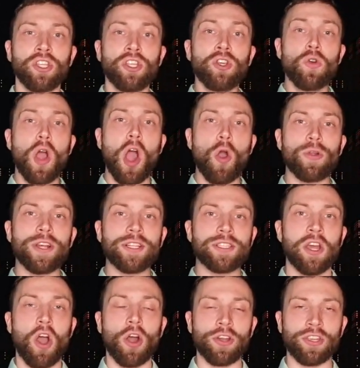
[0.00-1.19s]
you own
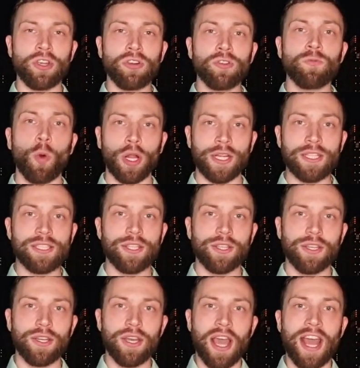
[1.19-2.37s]
it on your
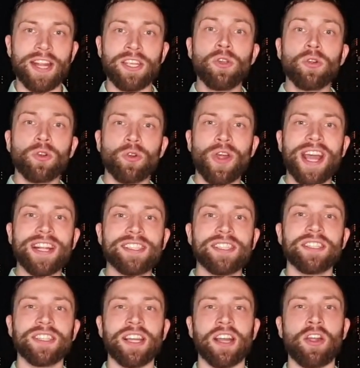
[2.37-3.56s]
wallet and you
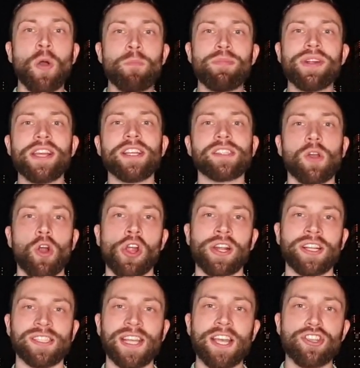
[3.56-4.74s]
grant the companies or
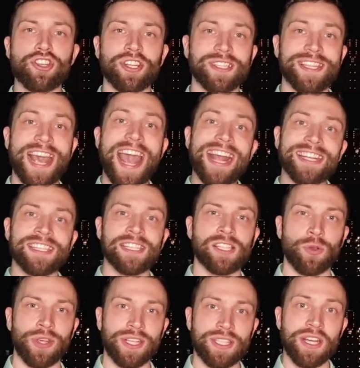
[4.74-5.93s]
organizations
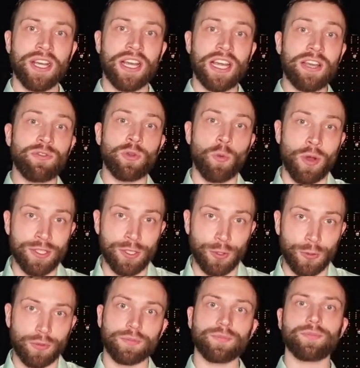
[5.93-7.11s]
access to it if you want
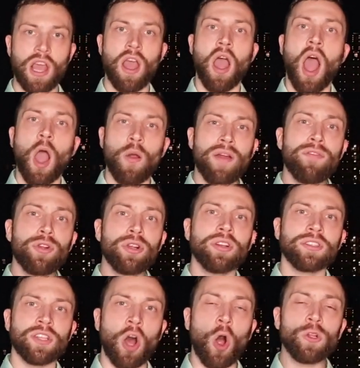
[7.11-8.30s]
to.
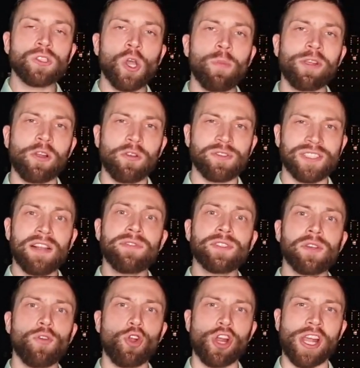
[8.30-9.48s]
However, the whole topic of
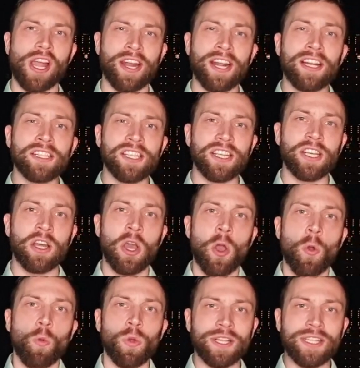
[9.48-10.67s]
self-sovereign identity
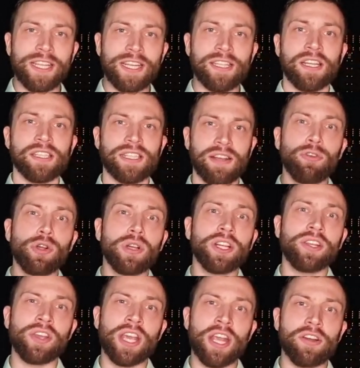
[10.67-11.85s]
will need
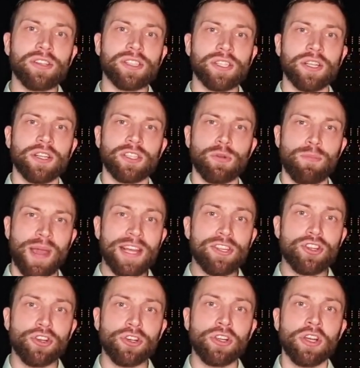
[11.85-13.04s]
several years to
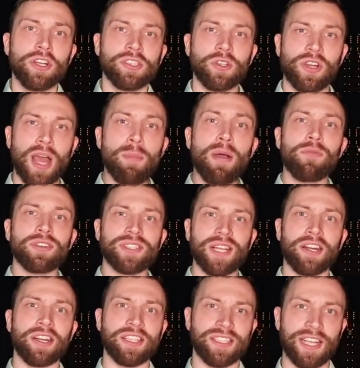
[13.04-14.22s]
mature, to come up with
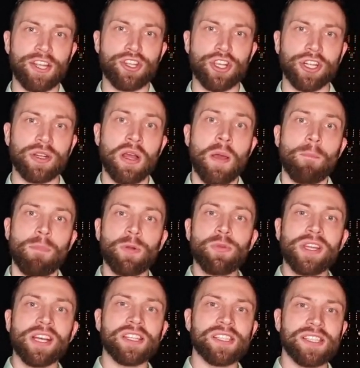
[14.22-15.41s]
standardization, but
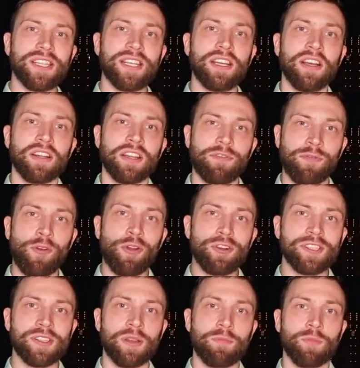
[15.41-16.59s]
we're gonna see the
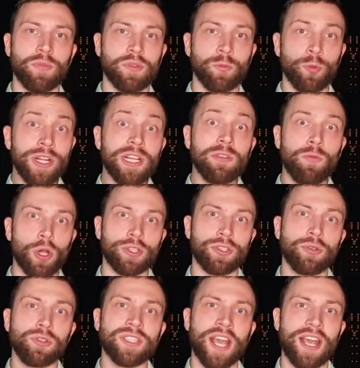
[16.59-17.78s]
first
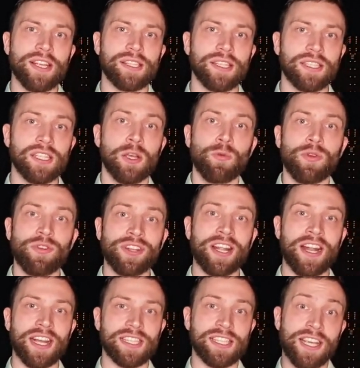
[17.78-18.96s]
real-world use cases
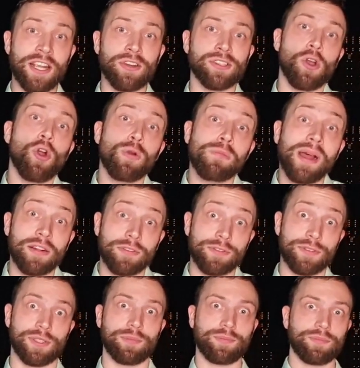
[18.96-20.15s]
within the next years or
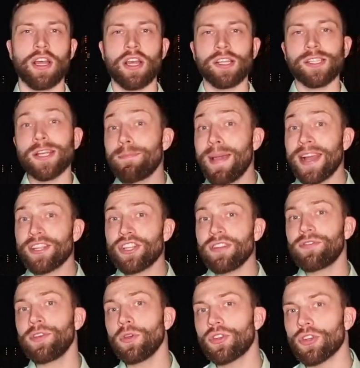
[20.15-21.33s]
months. So
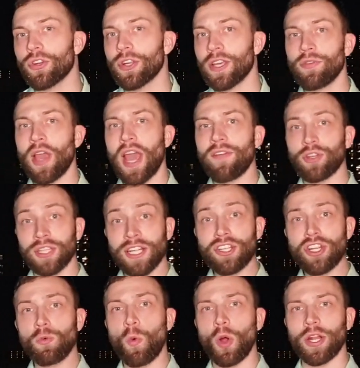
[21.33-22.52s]
imagine the future if you have your
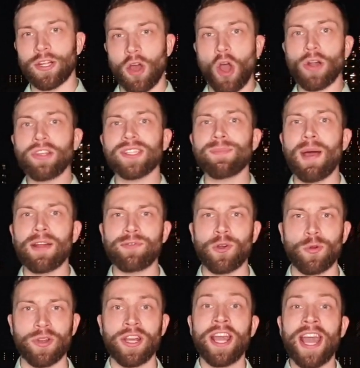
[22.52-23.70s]
digital wallet on your
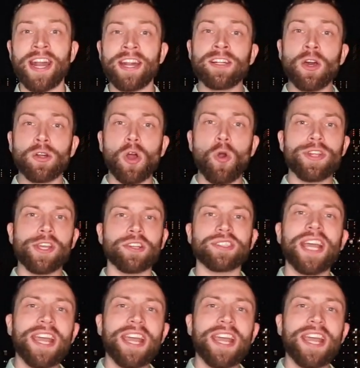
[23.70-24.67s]
smartphone and it not only